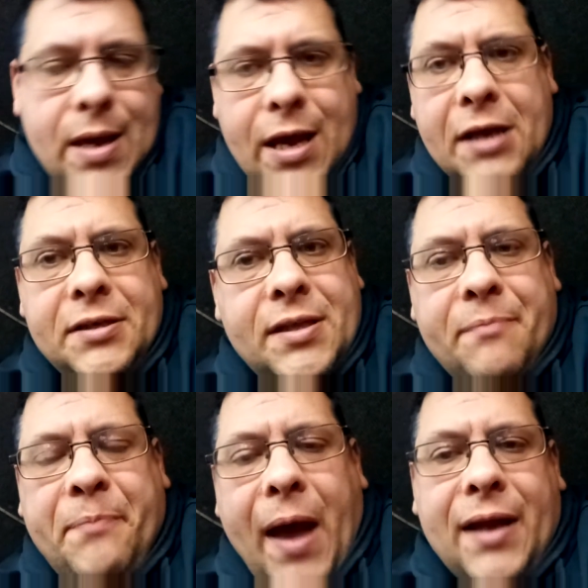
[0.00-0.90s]
is the
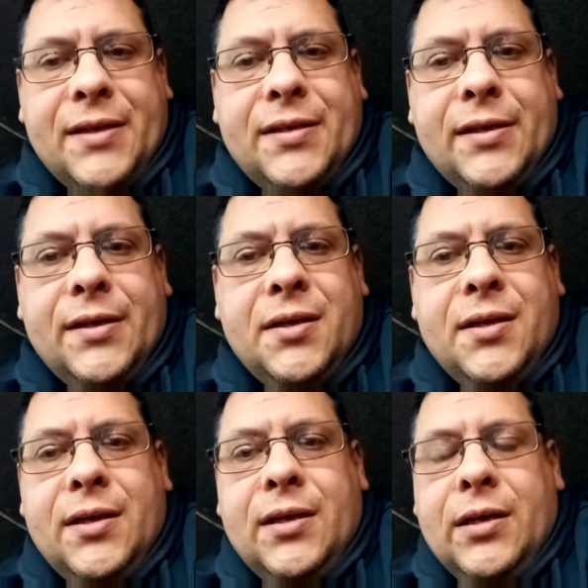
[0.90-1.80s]
bed.
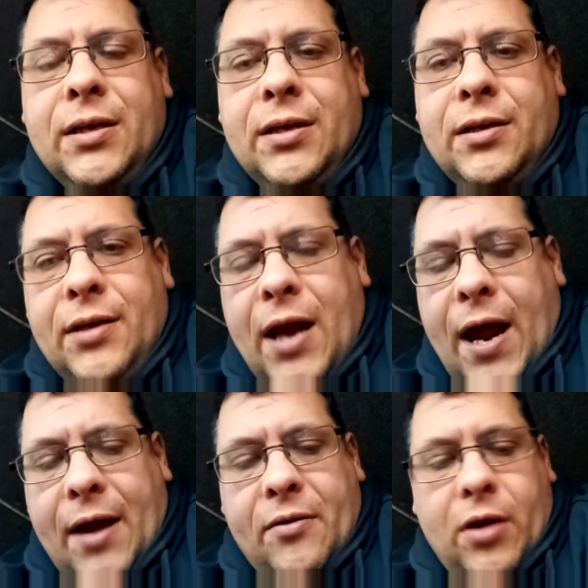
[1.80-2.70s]

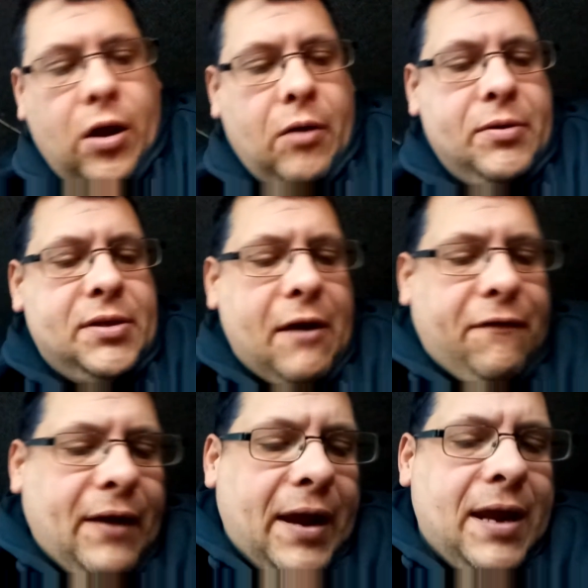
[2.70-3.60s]
Now, I would
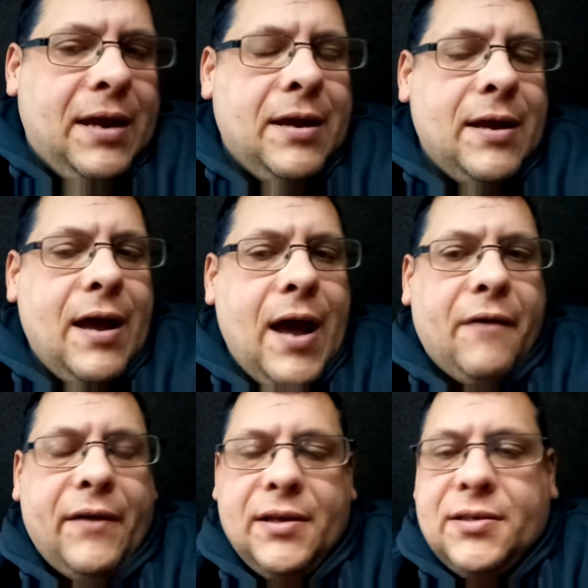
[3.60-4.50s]
definitely
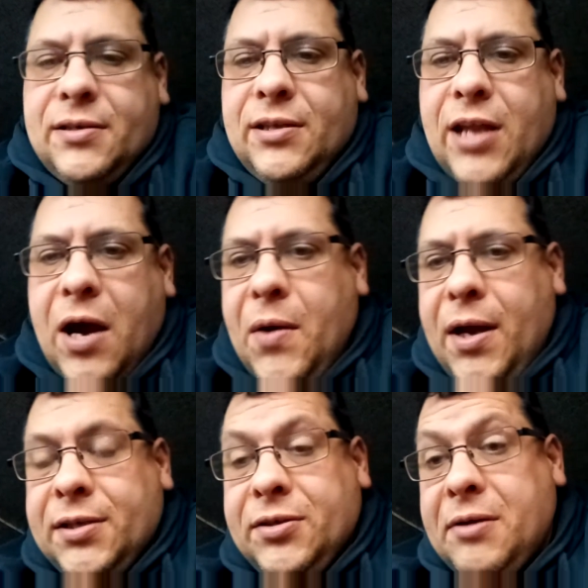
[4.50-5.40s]
have it
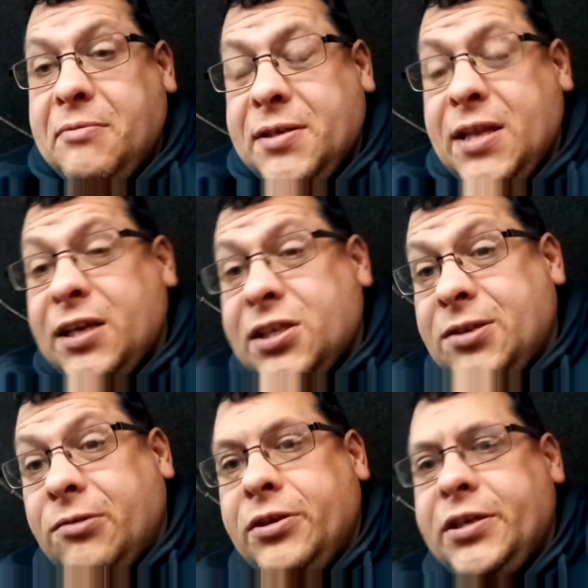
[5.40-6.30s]
lower so there was less
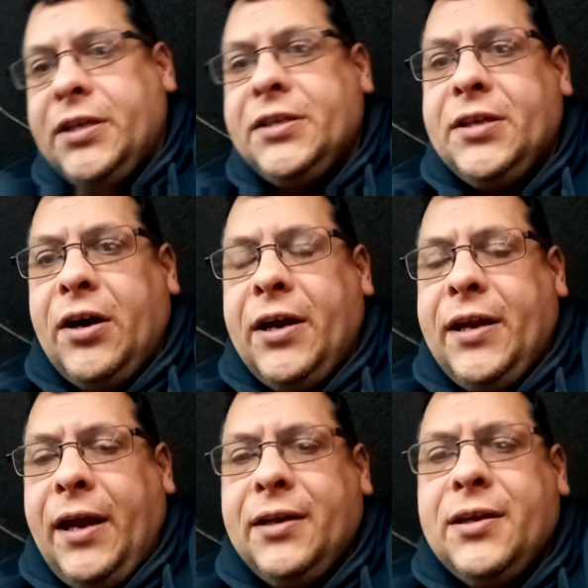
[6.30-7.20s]
storage inside
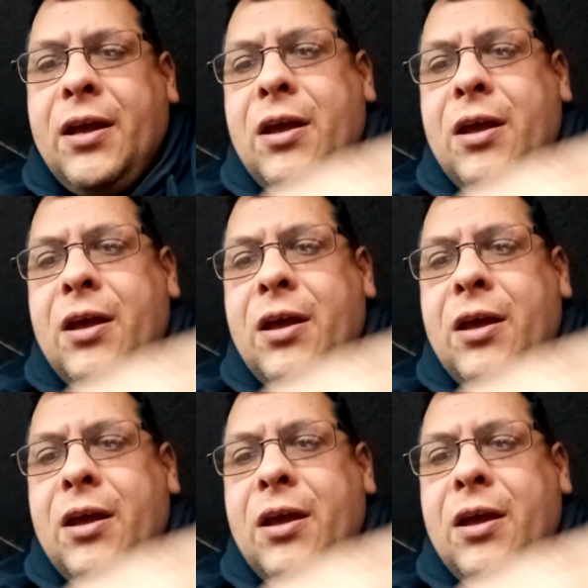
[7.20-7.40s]
it,